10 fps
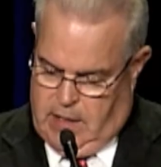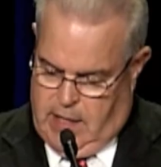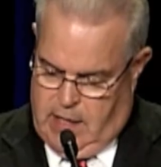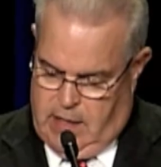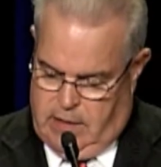
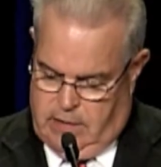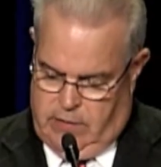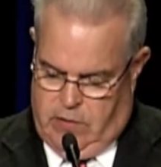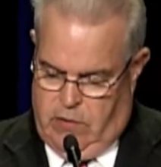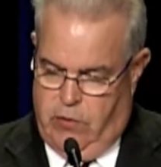
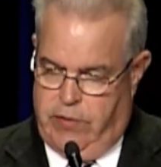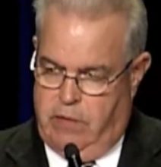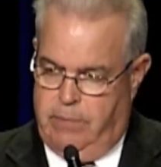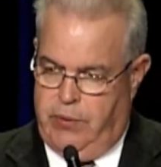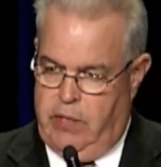and you
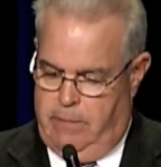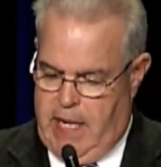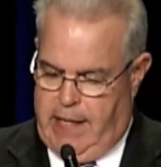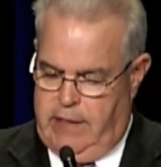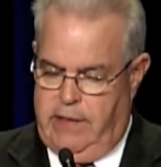can put it
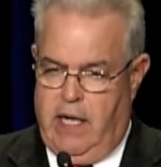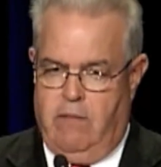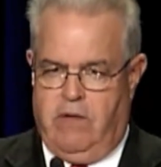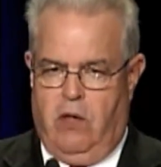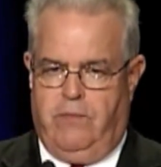back in the
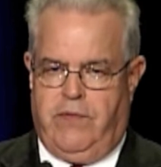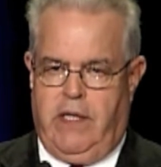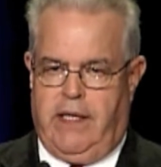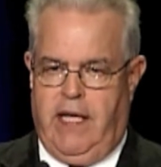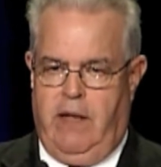envelope
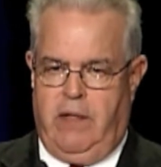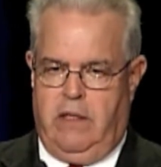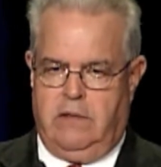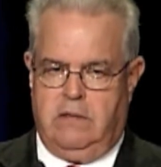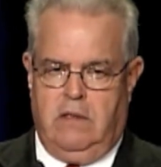that it came
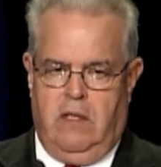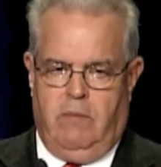in.